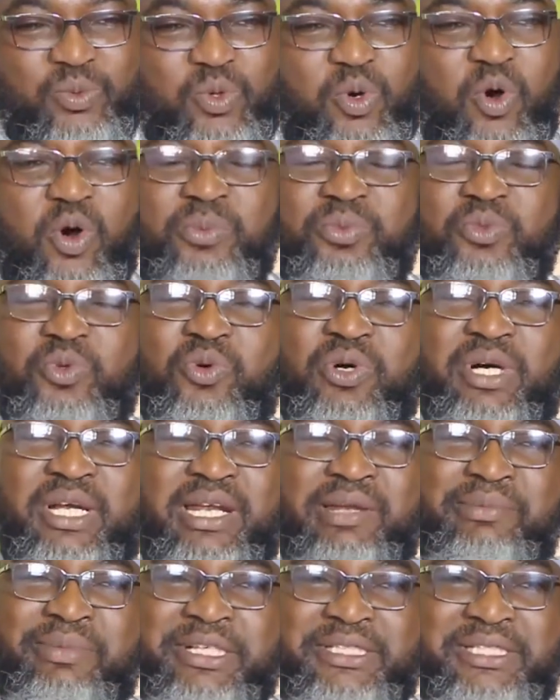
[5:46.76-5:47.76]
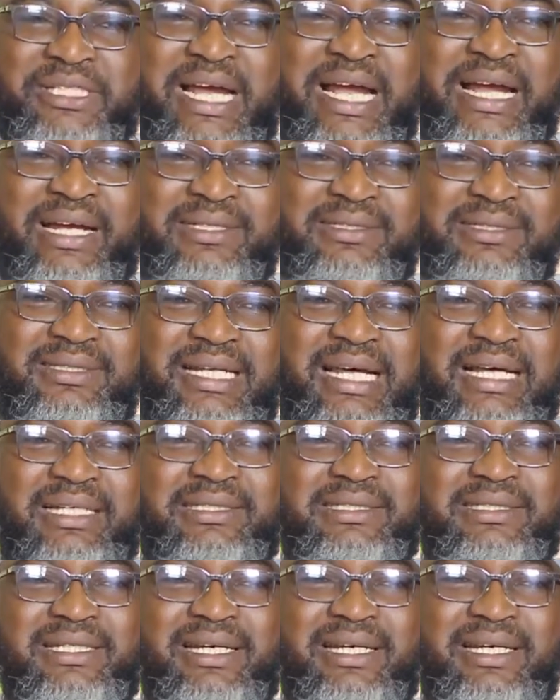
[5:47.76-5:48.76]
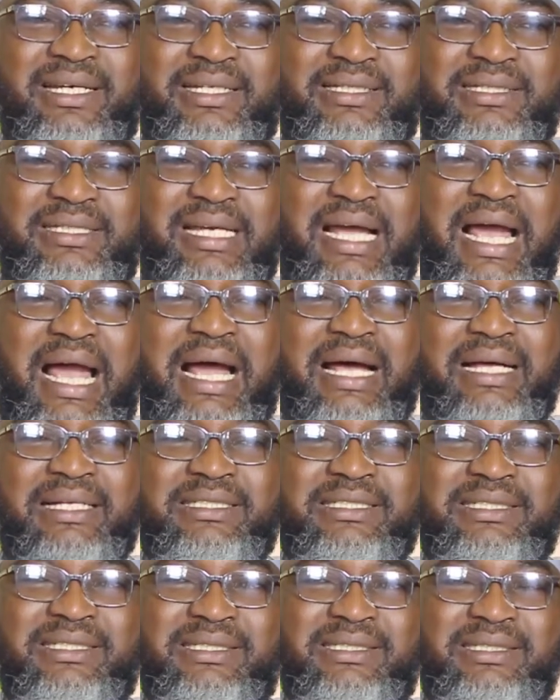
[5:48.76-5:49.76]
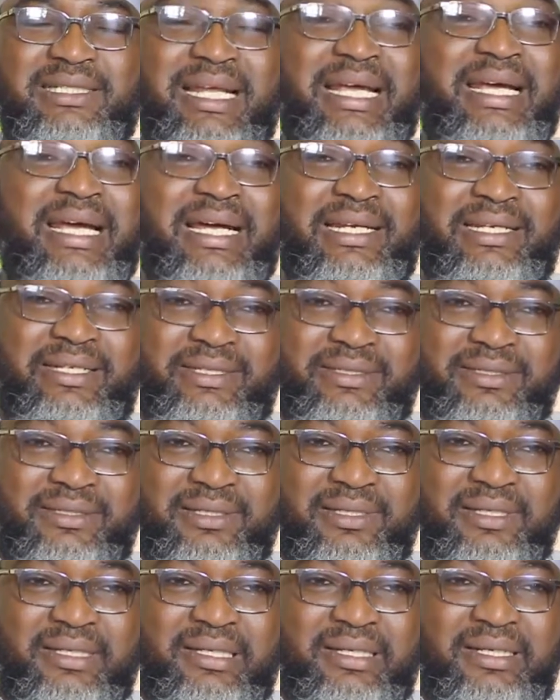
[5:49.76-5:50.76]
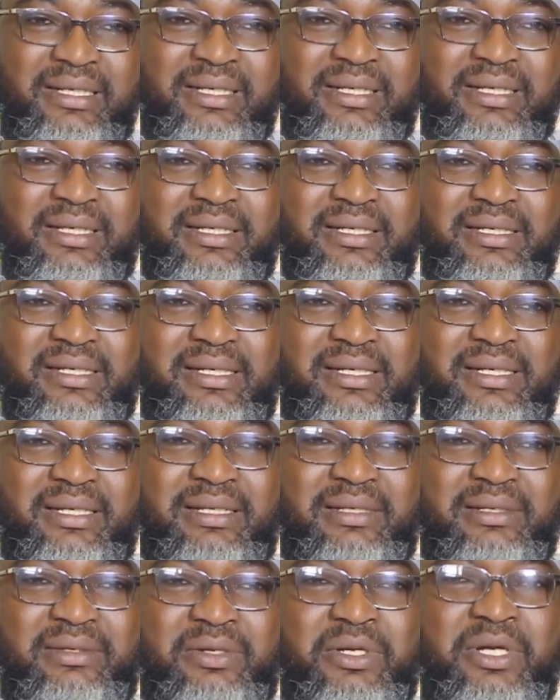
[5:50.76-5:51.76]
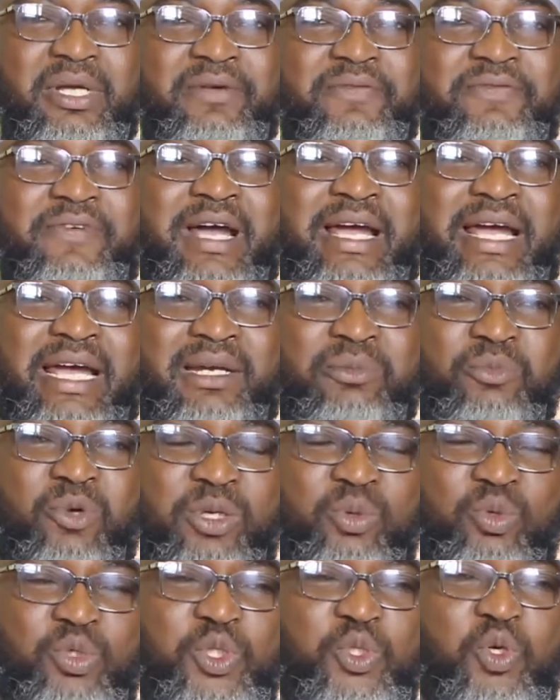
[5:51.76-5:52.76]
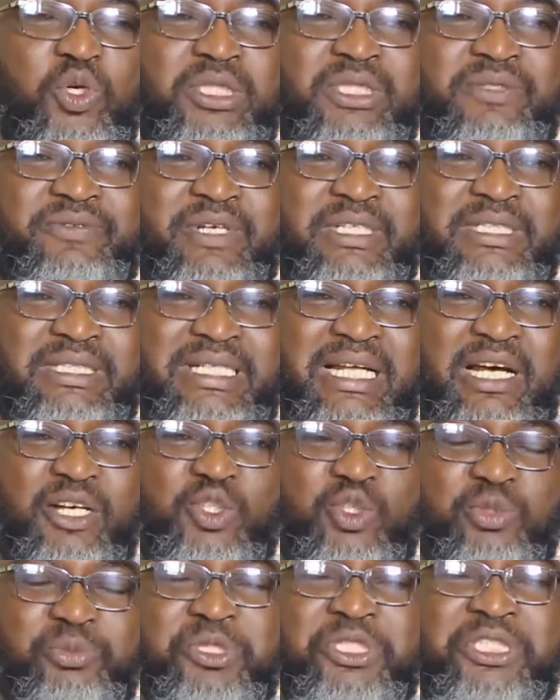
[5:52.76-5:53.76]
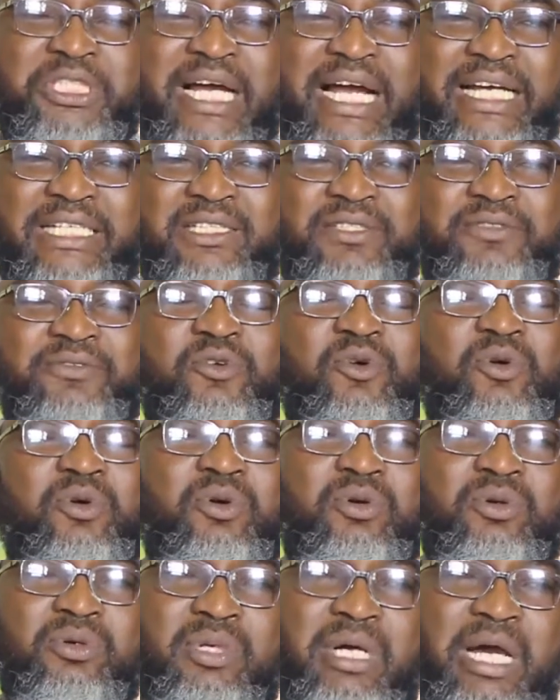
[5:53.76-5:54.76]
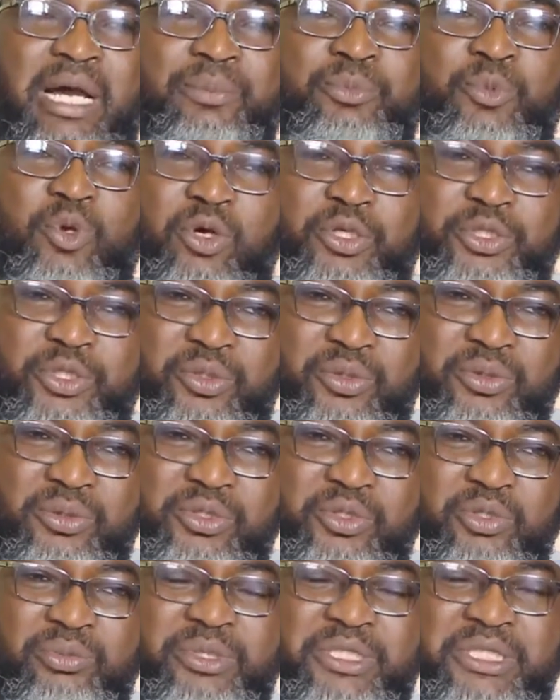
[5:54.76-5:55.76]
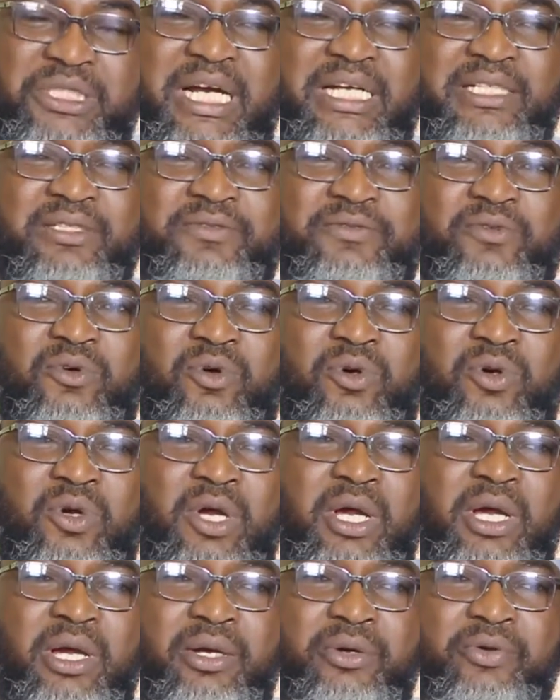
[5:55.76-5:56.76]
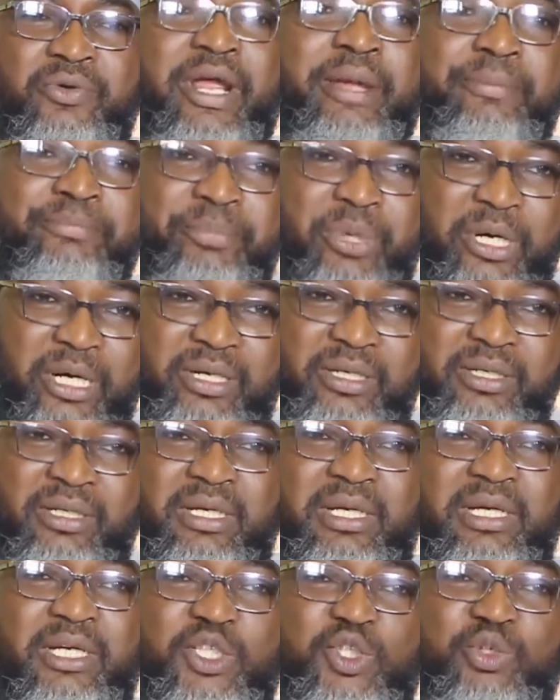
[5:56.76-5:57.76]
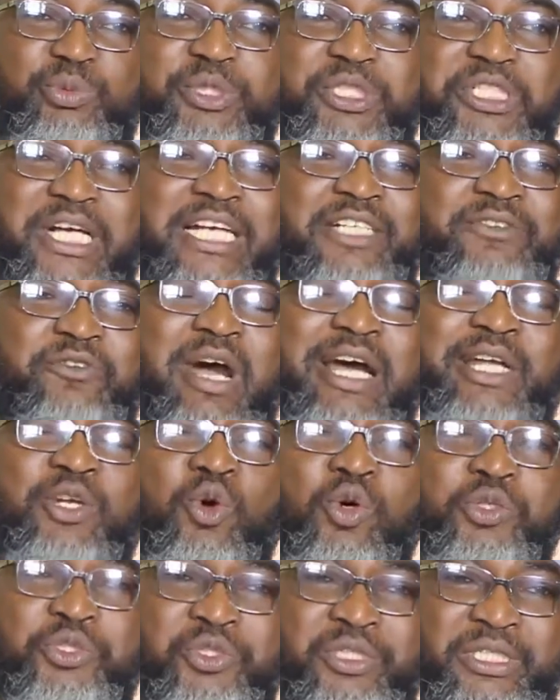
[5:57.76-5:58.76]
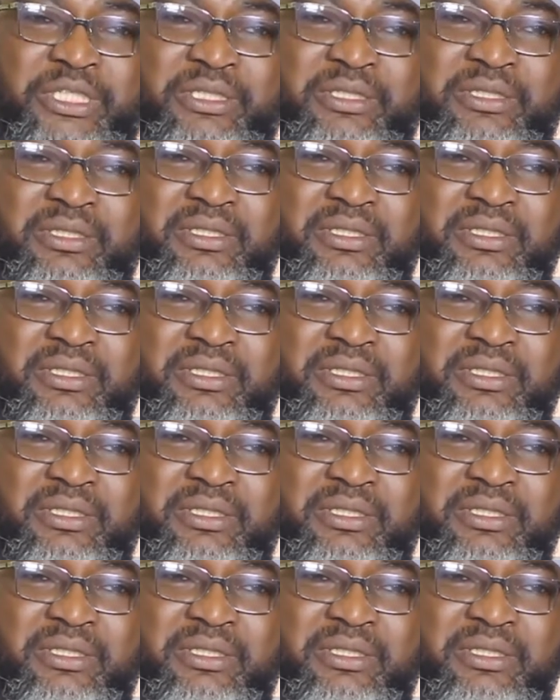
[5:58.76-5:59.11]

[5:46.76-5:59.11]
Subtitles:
will come to claim a child that he has legally. In fact, anybody who shows face now should be charged for abduction, should be charged for rape, should be charged for adultery,